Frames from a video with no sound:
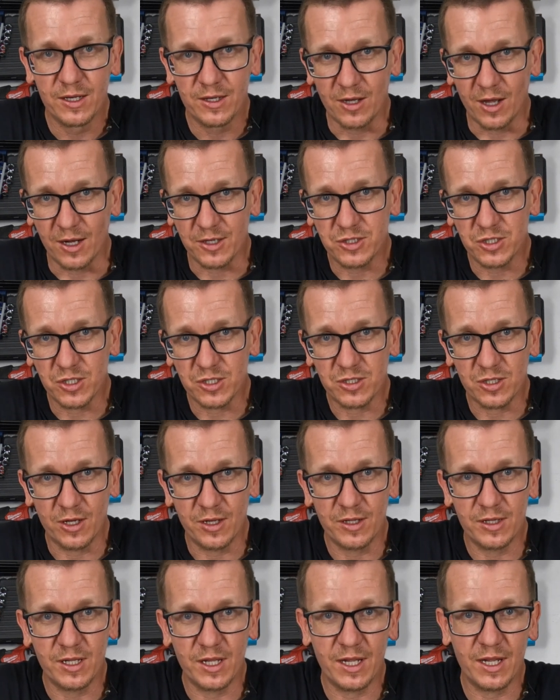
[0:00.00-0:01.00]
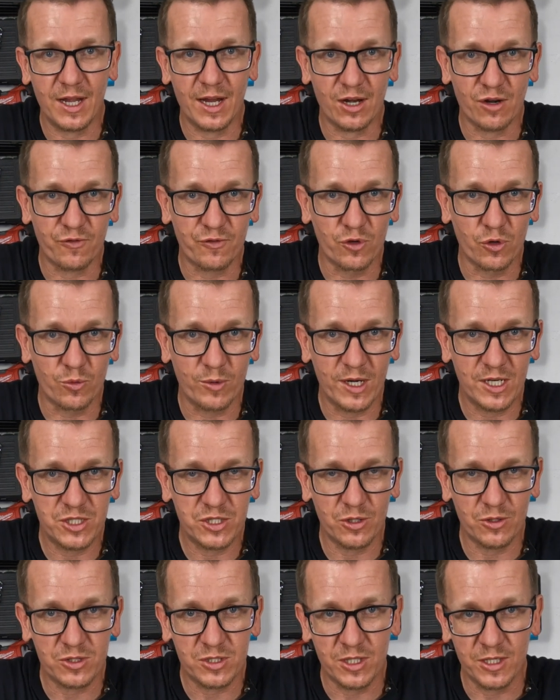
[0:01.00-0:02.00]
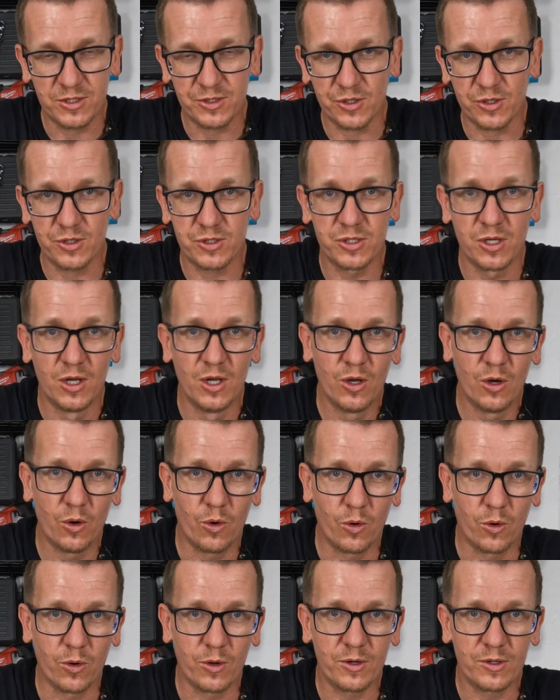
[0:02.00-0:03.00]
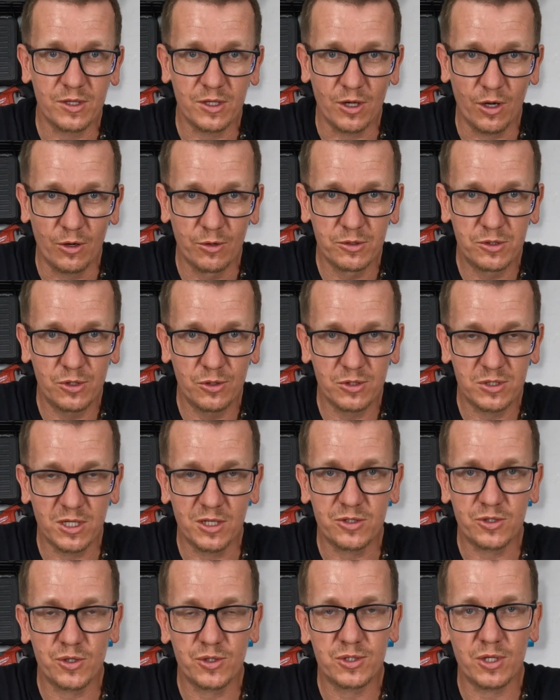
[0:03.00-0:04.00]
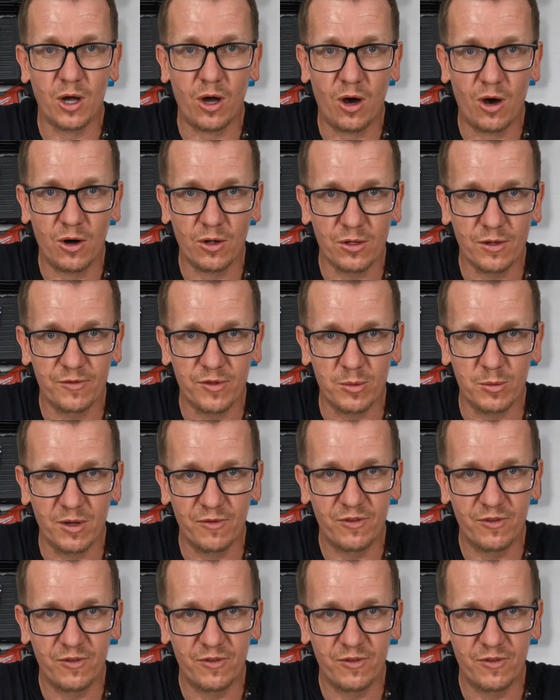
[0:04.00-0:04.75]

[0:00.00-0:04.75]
not just on the air fuel ratio sensors or the O2 sensors, all of them.